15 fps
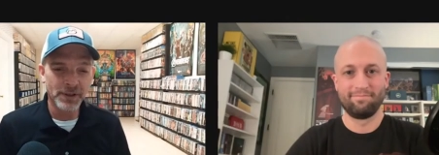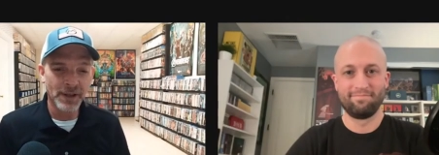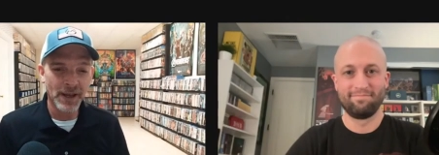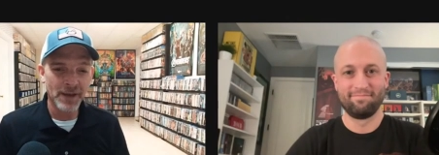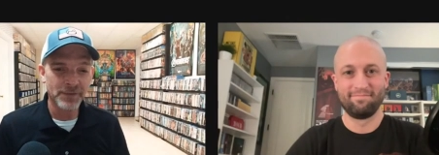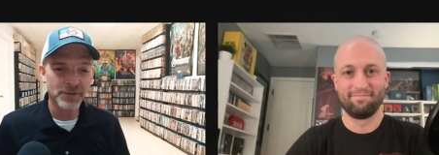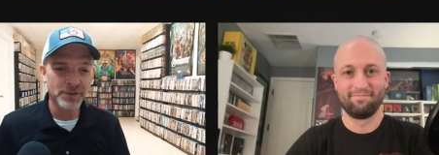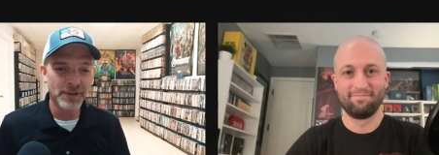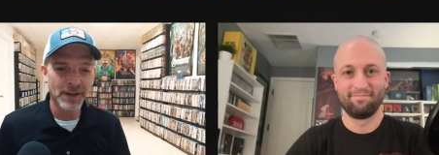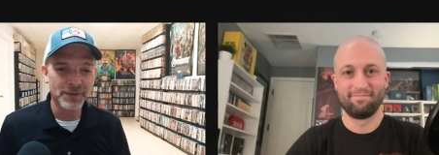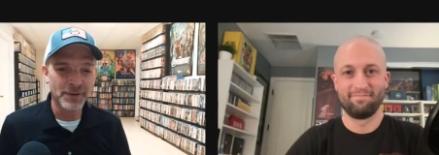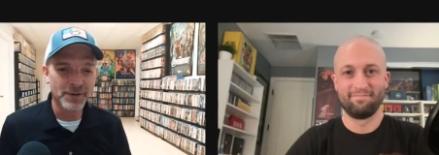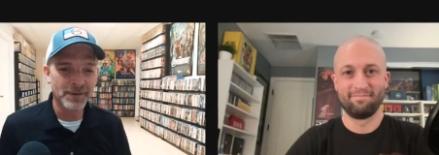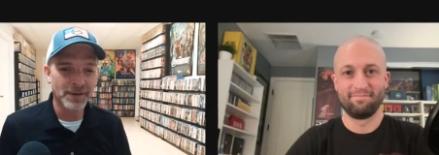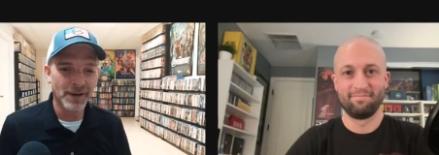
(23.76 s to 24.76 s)
Speaker 1: to have you,
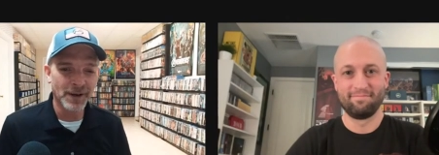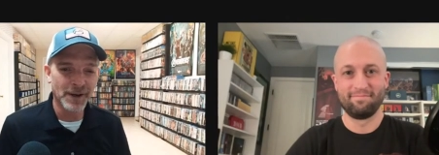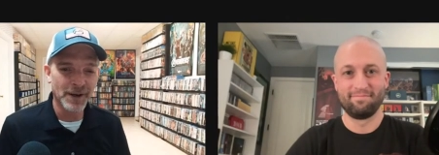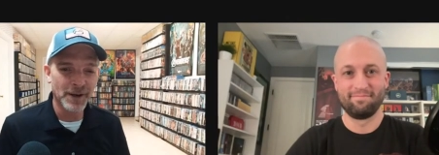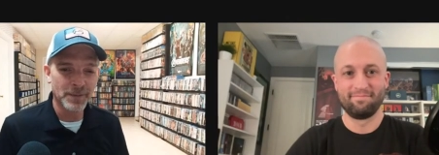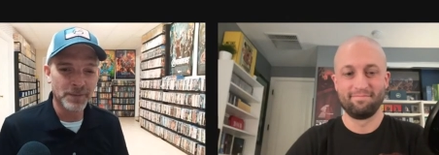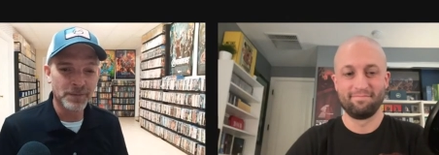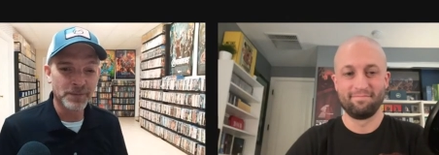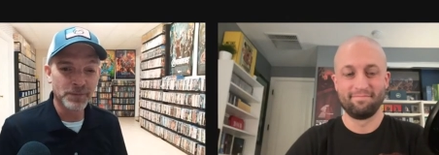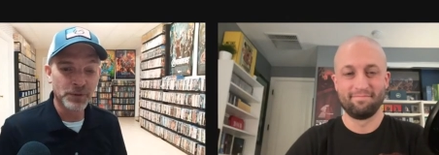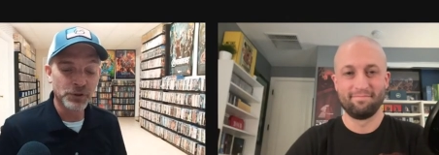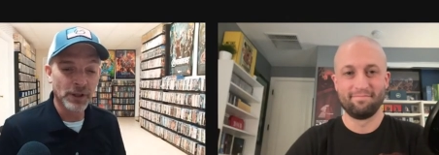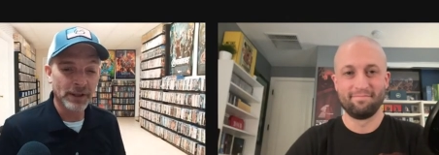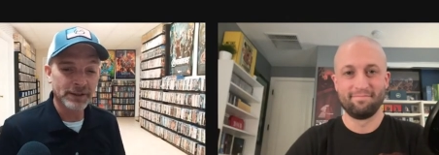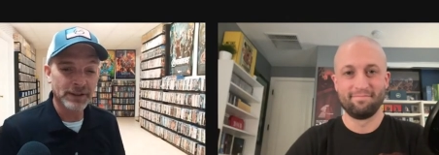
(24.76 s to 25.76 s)
David. Um,
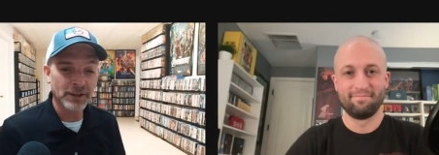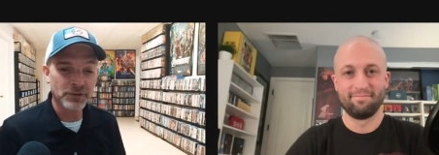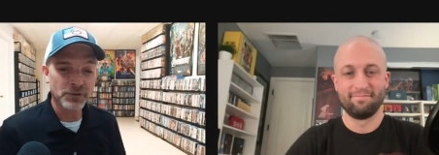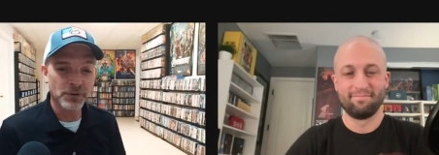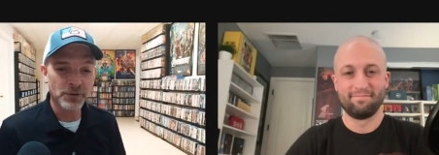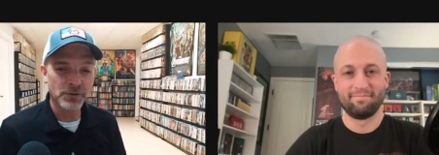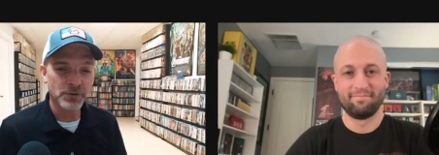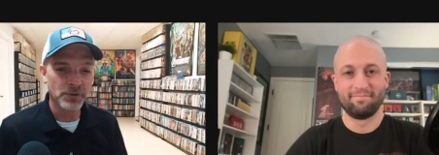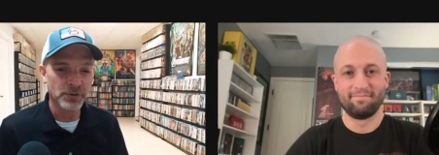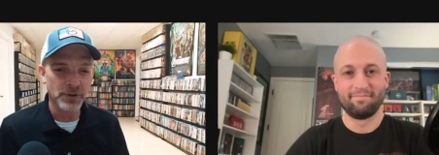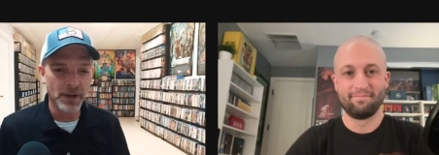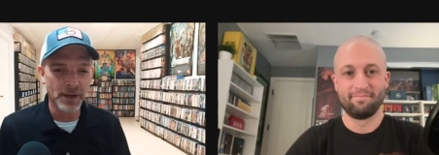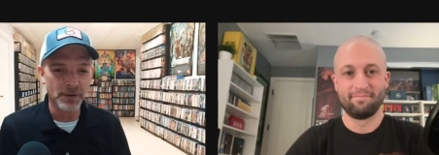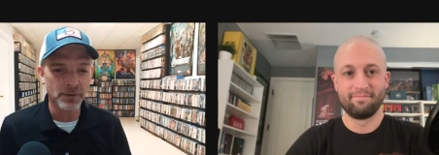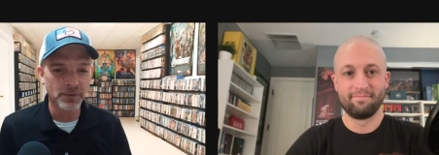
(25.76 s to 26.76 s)
would you like to introduce your
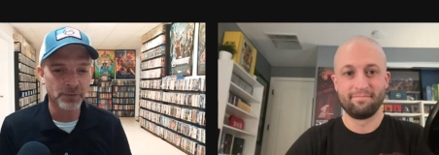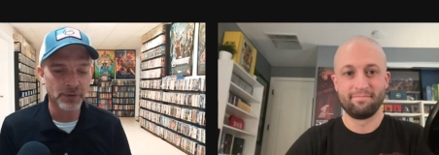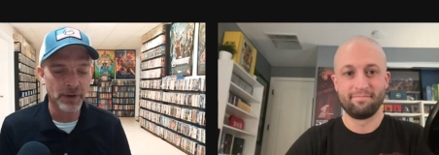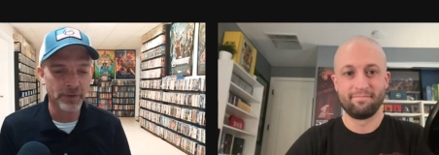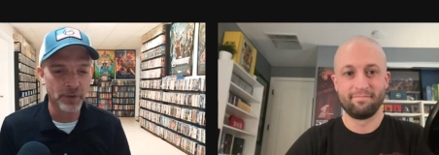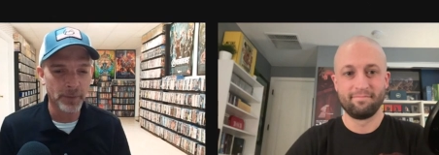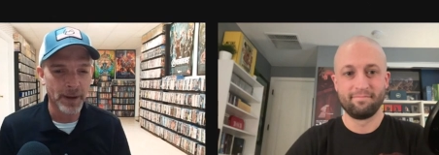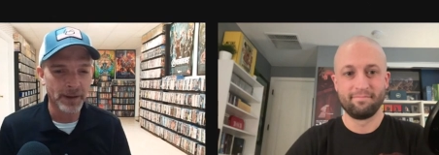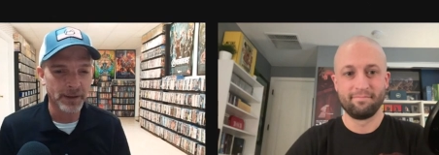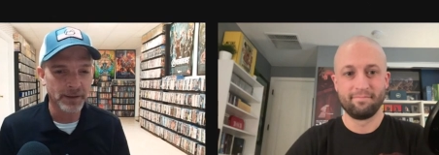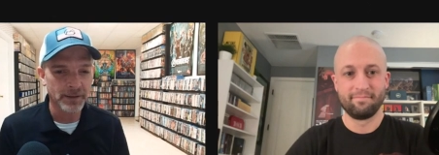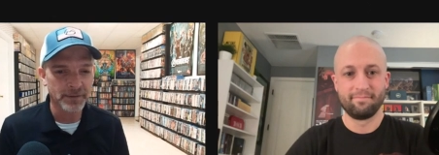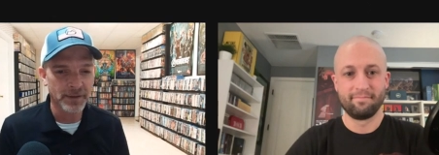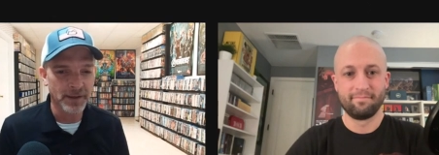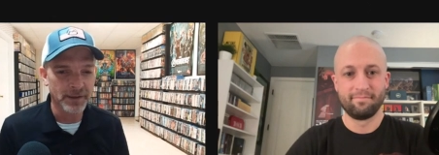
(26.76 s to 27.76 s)
channel for everybody
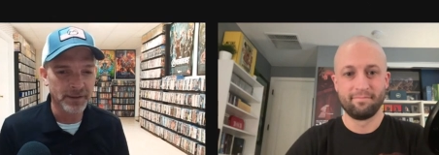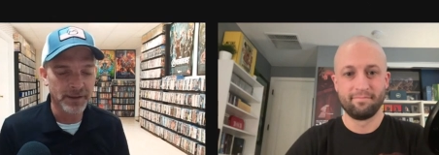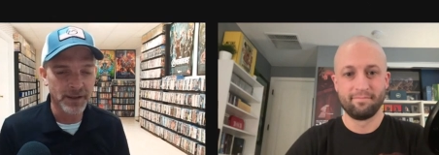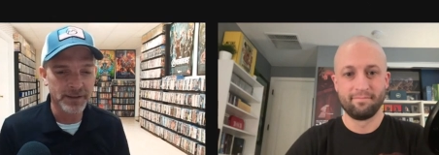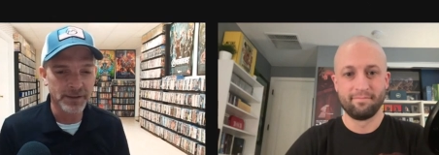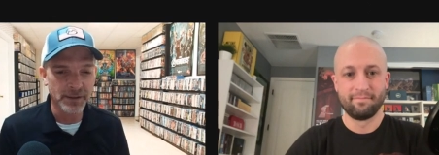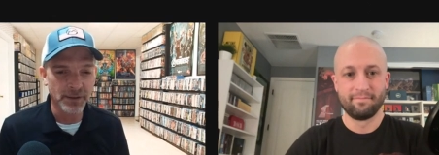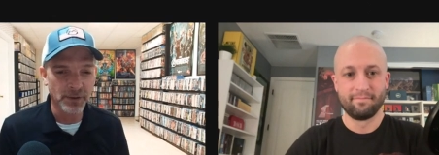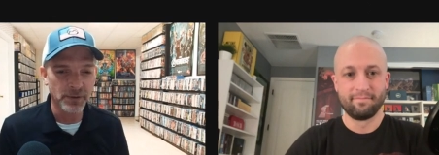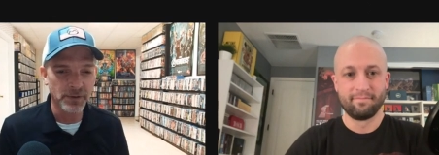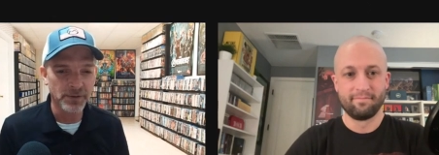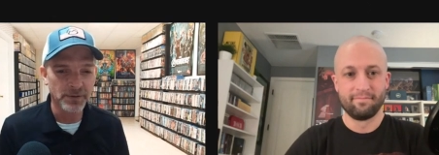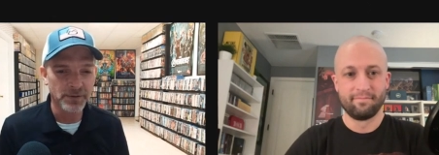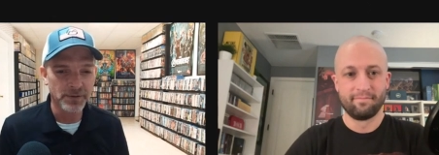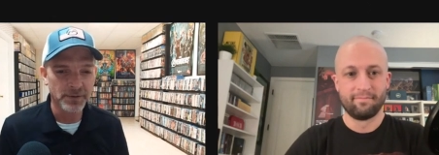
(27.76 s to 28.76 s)
that doesn't know
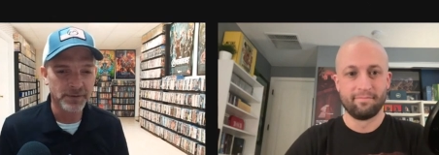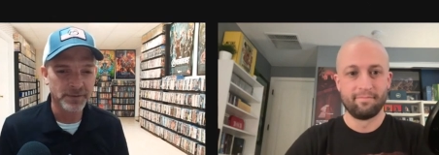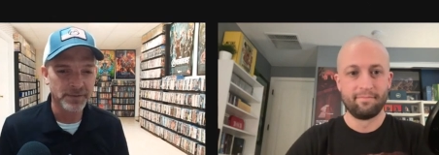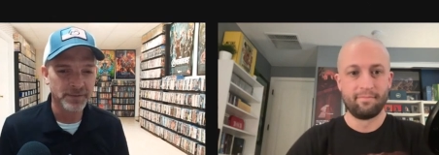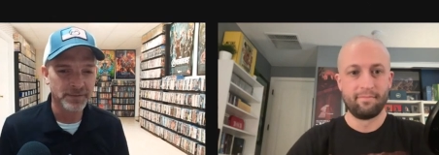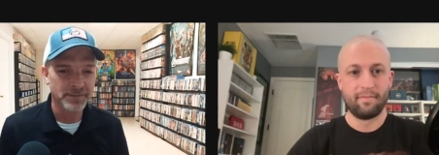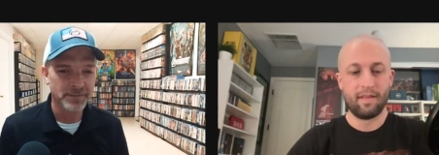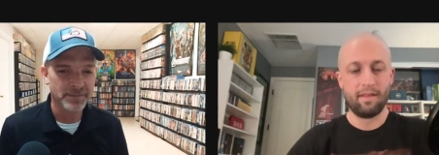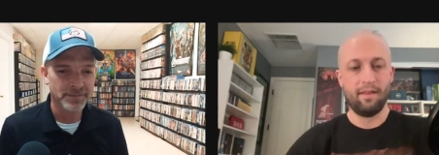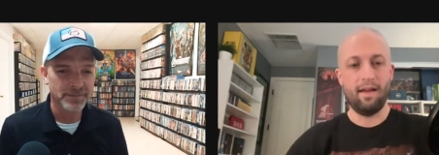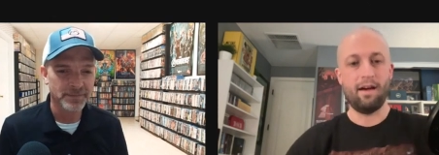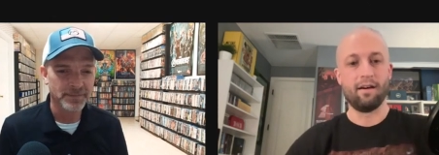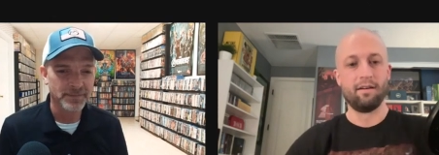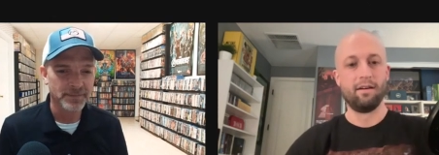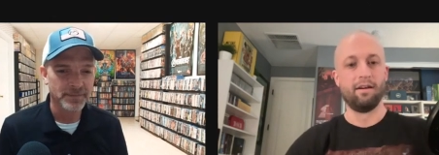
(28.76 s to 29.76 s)
you?
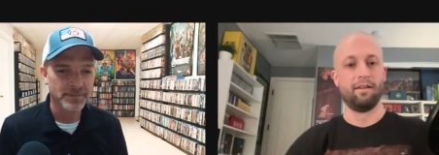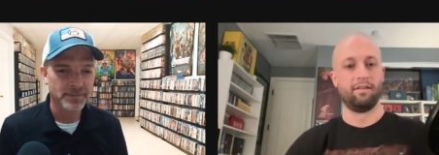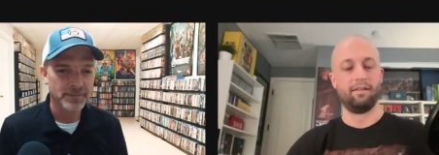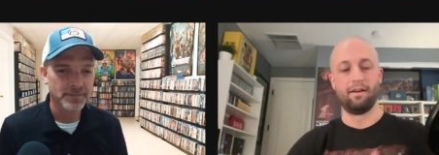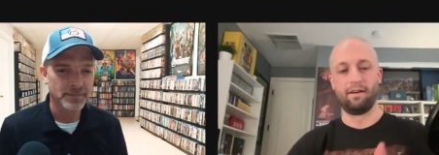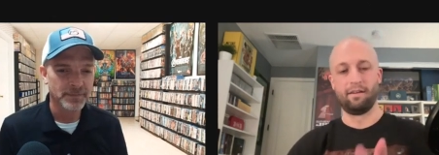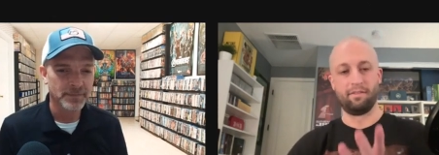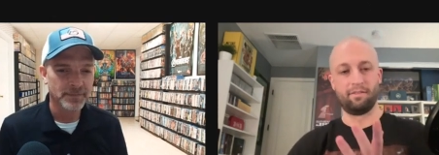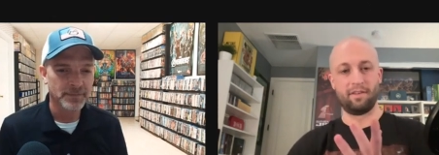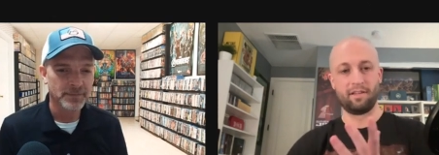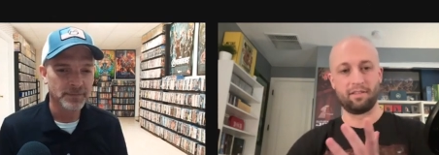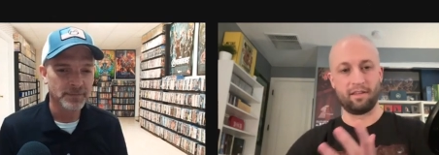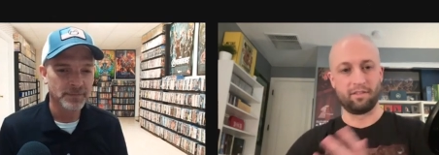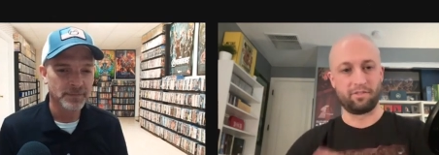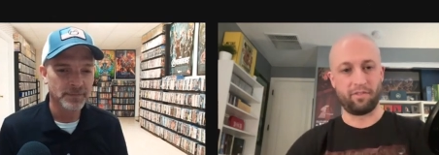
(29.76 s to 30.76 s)
Yeah,
Speaker 2: and uh,
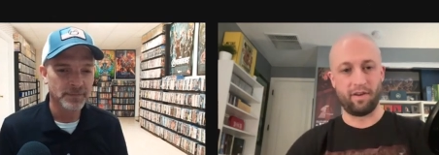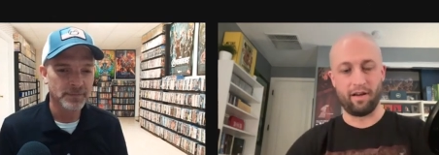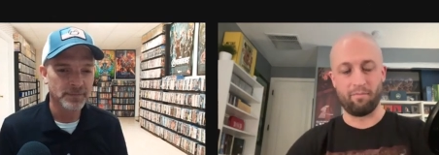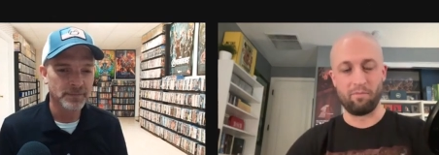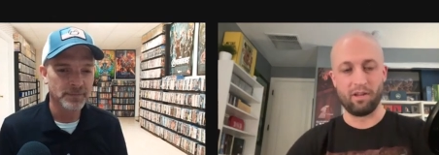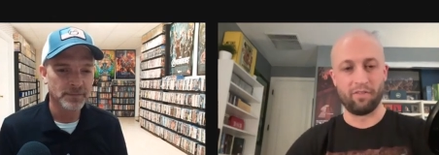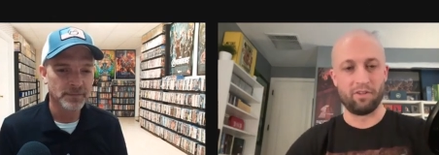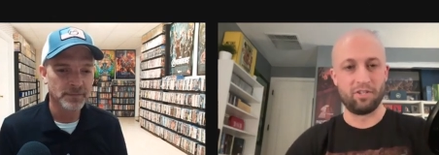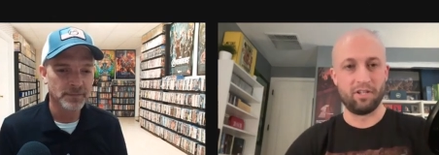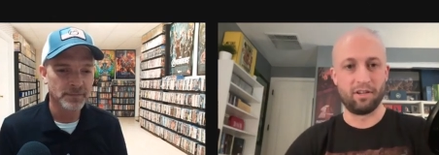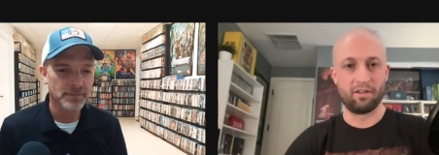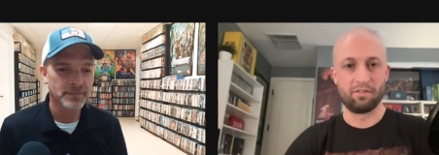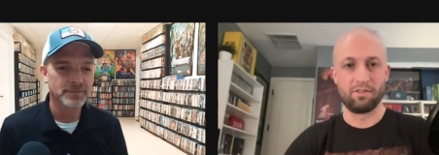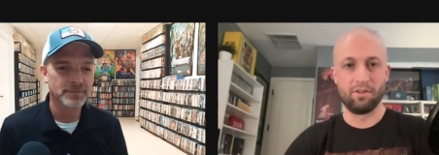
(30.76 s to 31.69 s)
th thanks for having me on the channel,